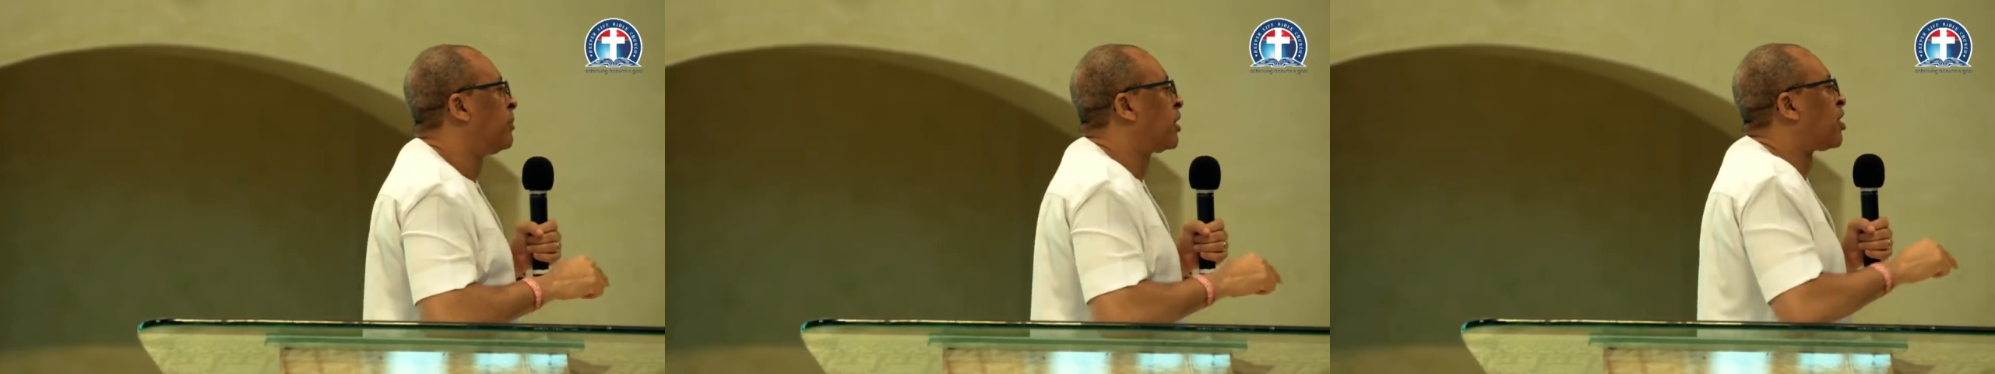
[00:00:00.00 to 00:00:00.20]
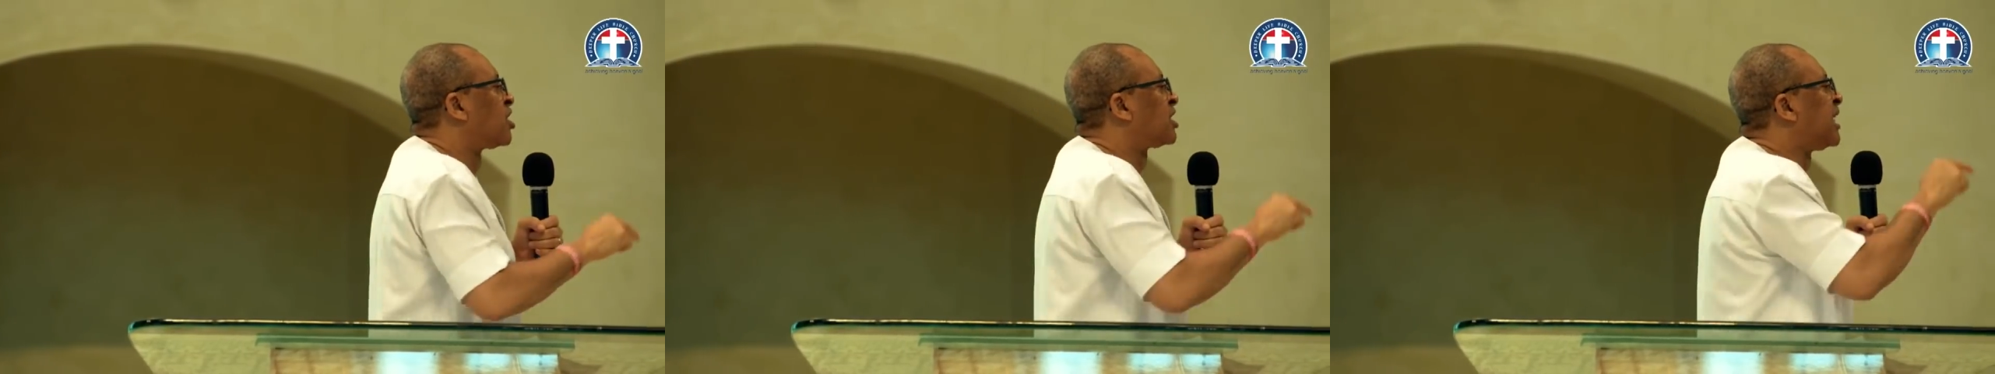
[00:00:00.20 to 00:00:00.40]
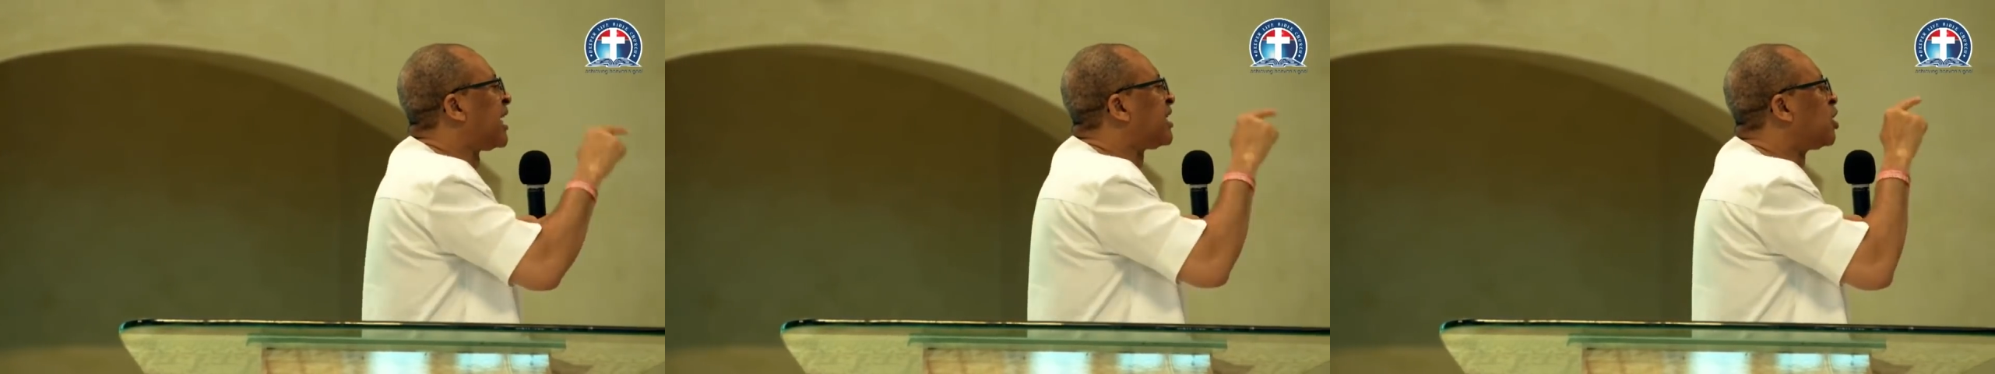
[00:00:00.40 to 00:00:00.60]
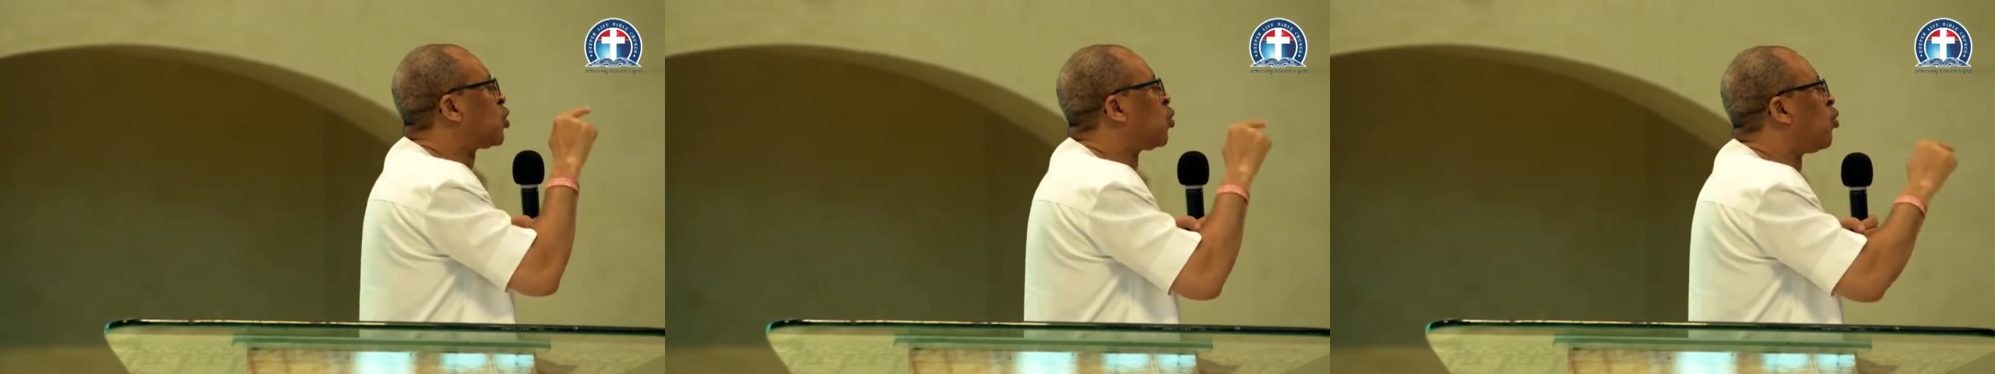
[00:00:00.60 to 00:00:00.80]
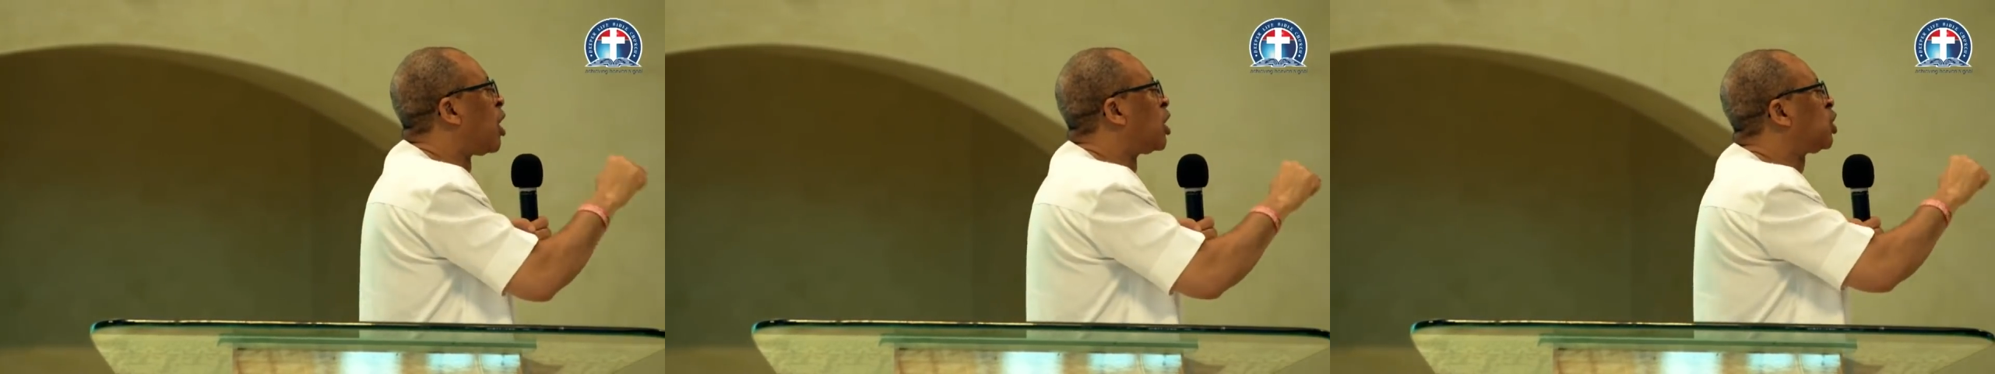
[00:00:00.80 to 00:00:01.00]
that is
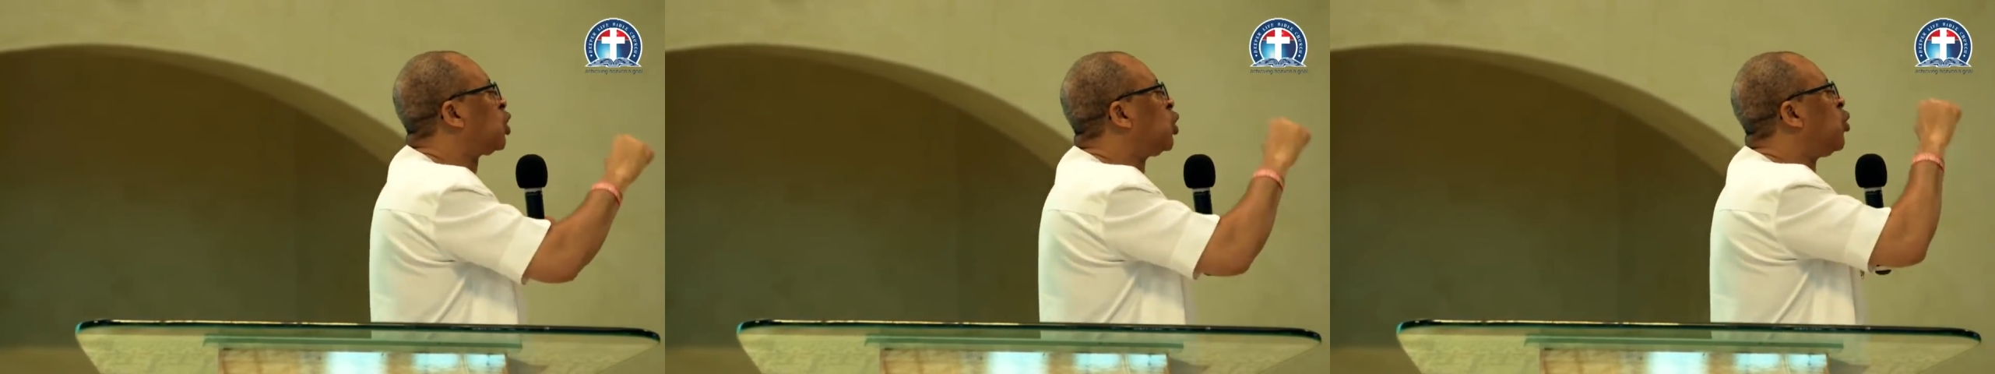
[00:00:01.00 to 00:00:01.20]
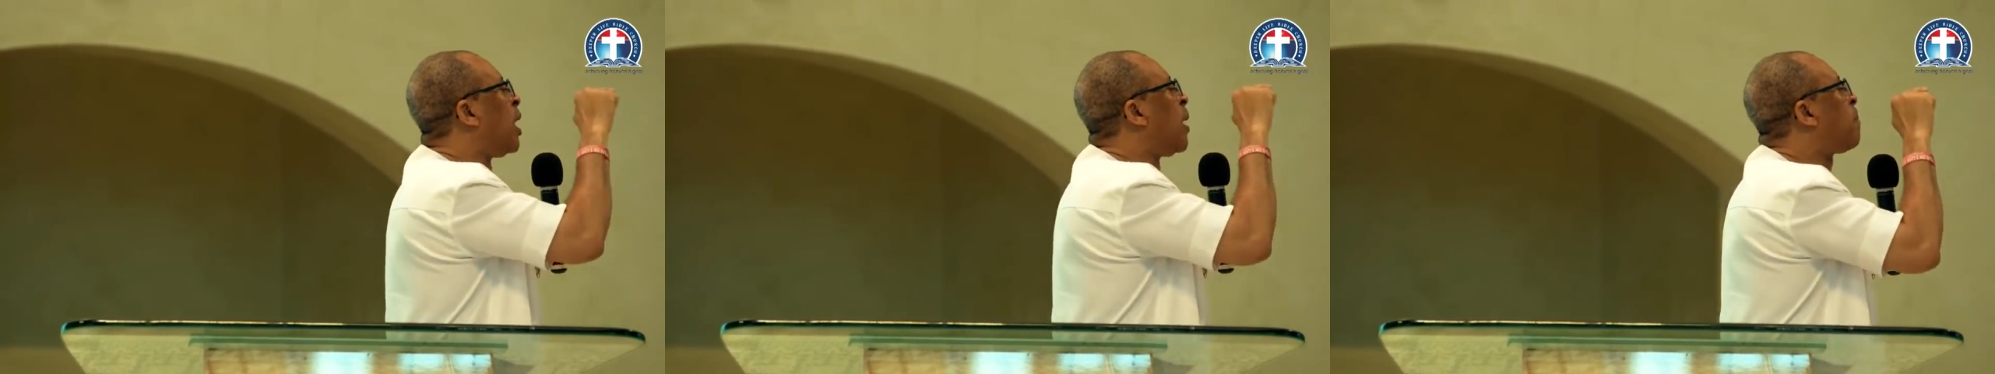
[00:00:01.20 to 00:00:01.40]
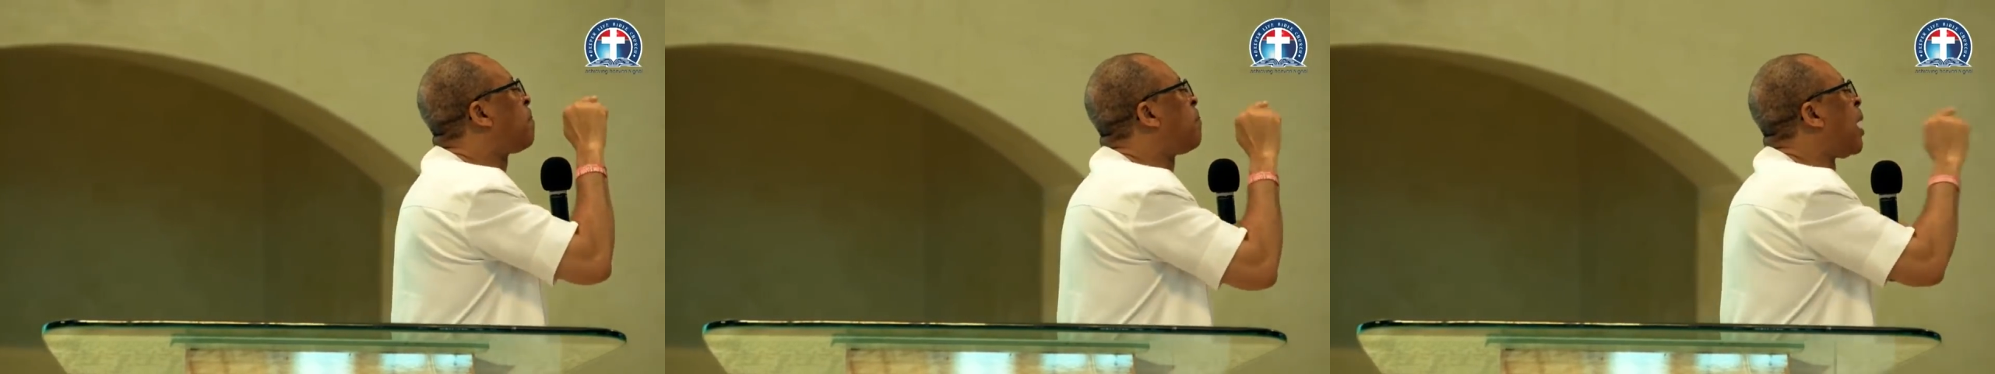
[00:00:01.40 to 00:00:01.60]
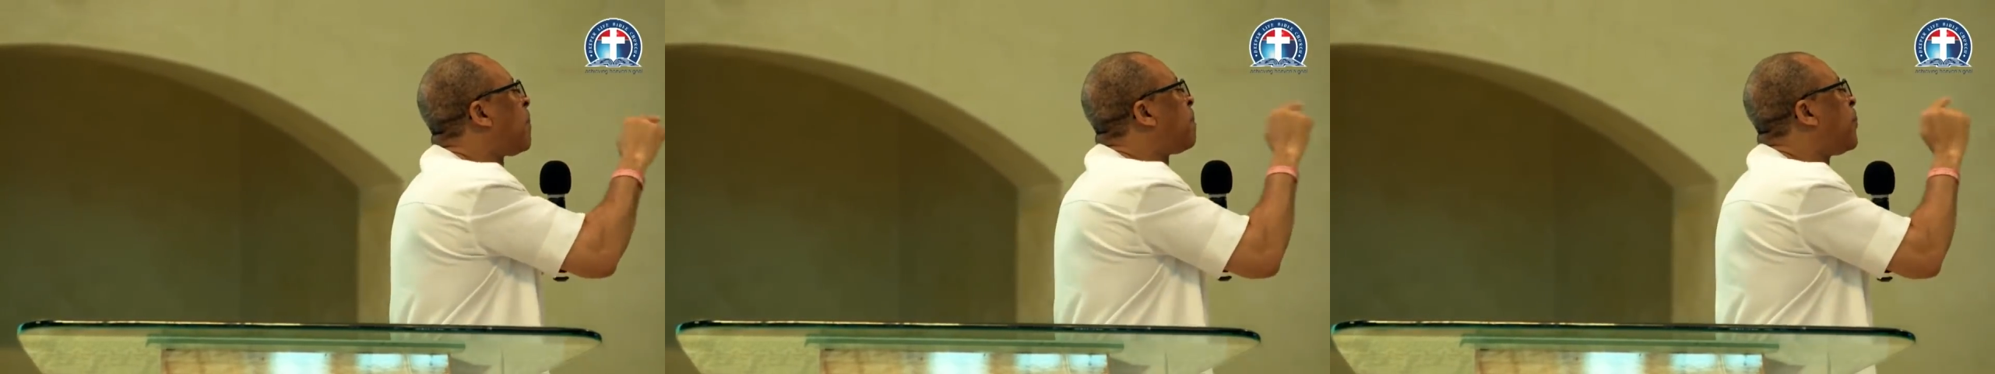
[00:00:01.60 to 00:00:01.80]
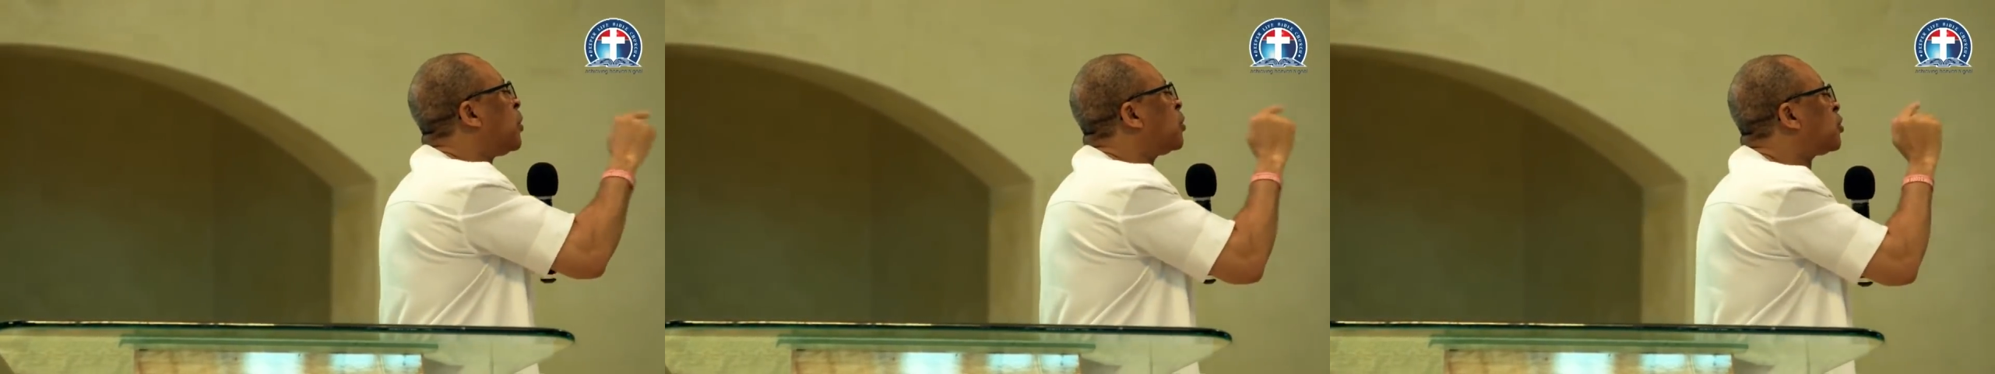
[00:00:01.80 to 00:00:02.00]
what you were
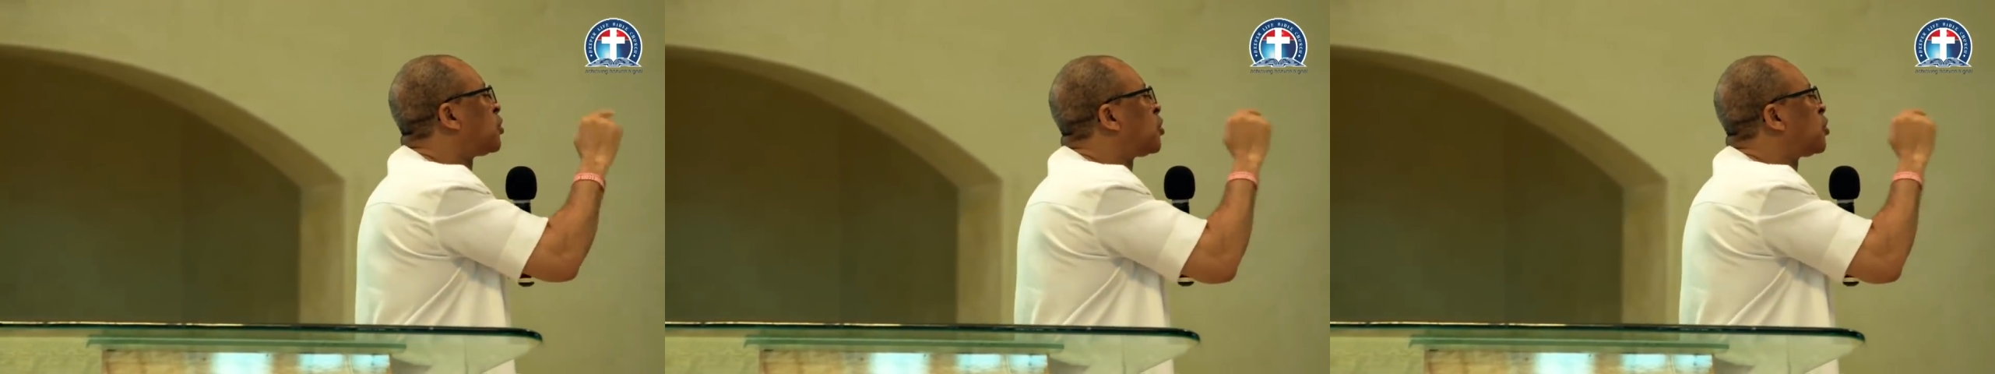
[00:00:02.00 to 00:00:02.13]
purposed